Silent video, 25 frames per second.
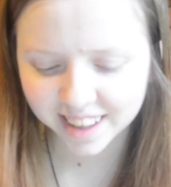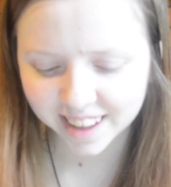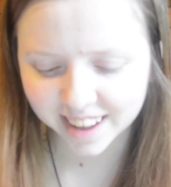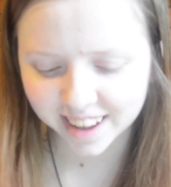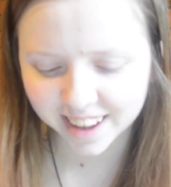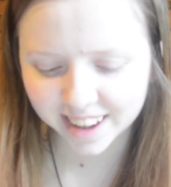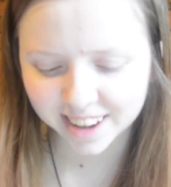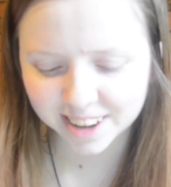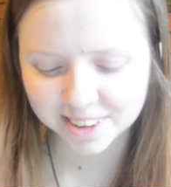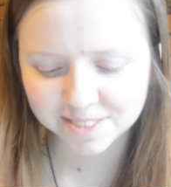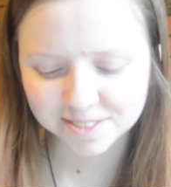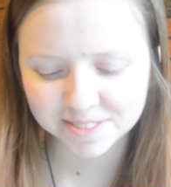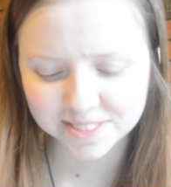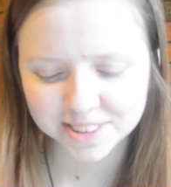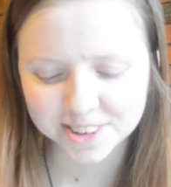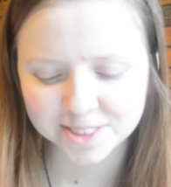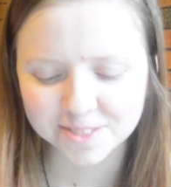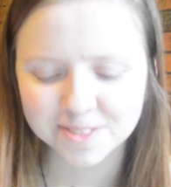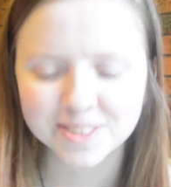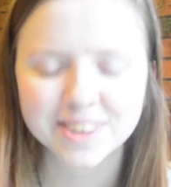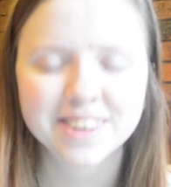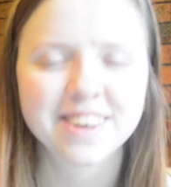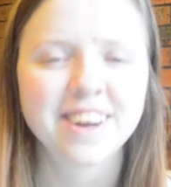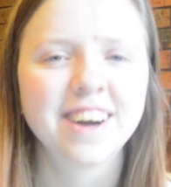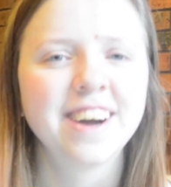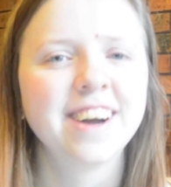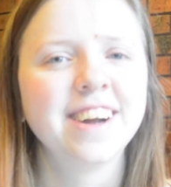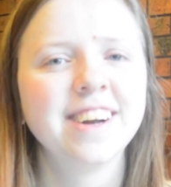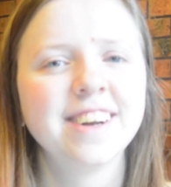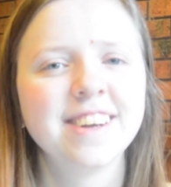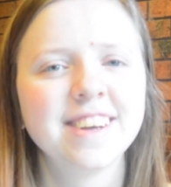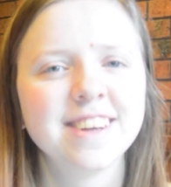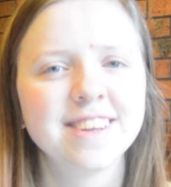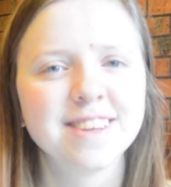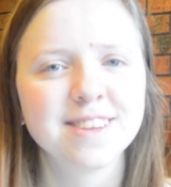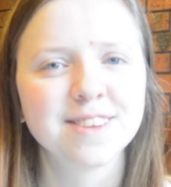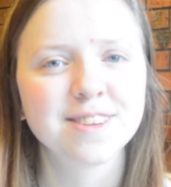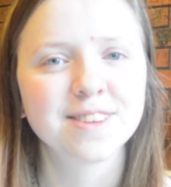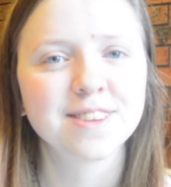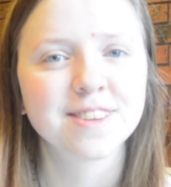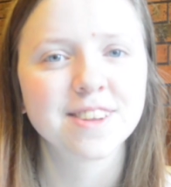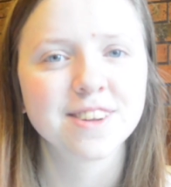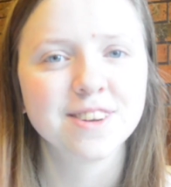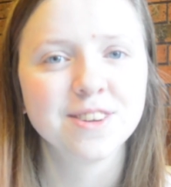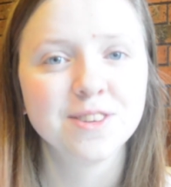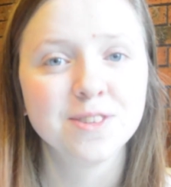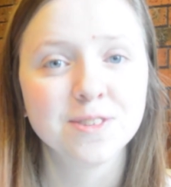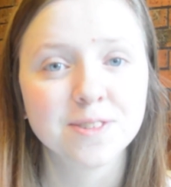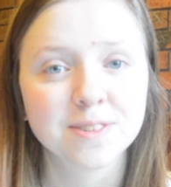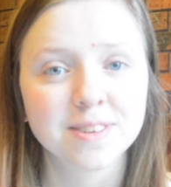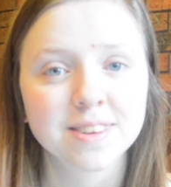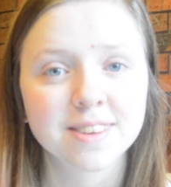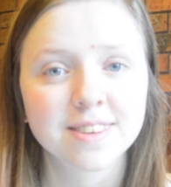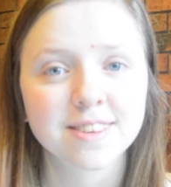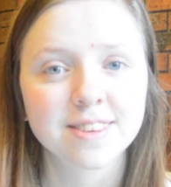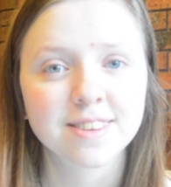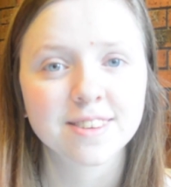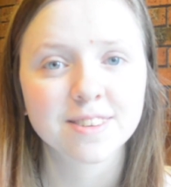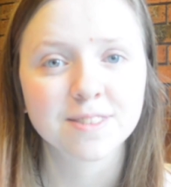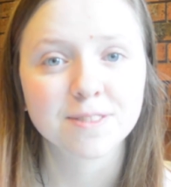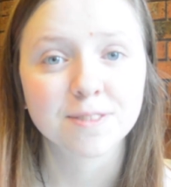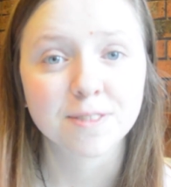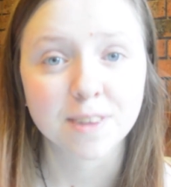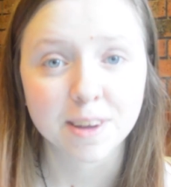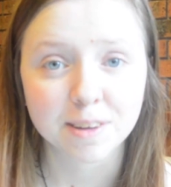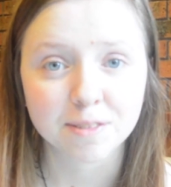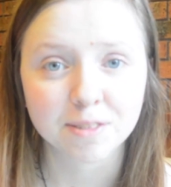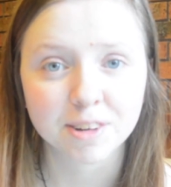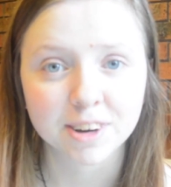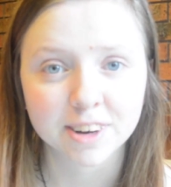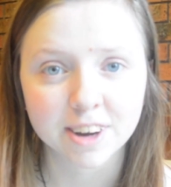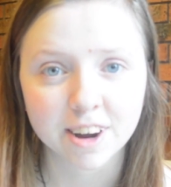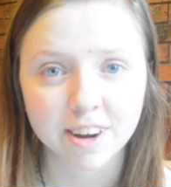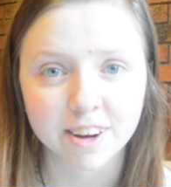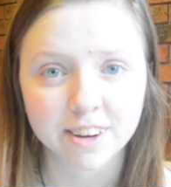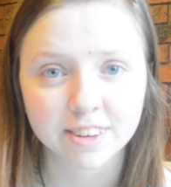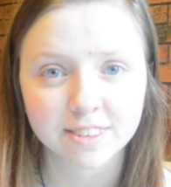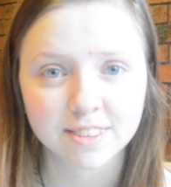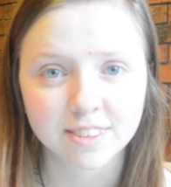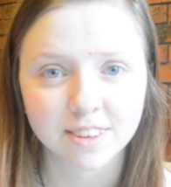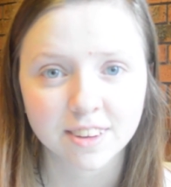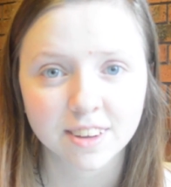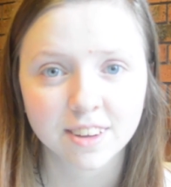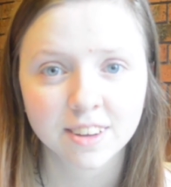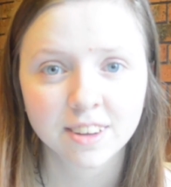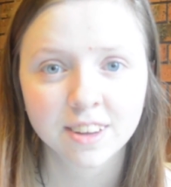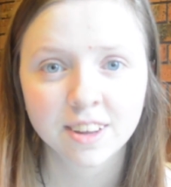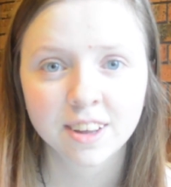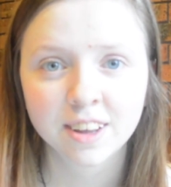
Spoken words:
Number 9 is newest favourite character.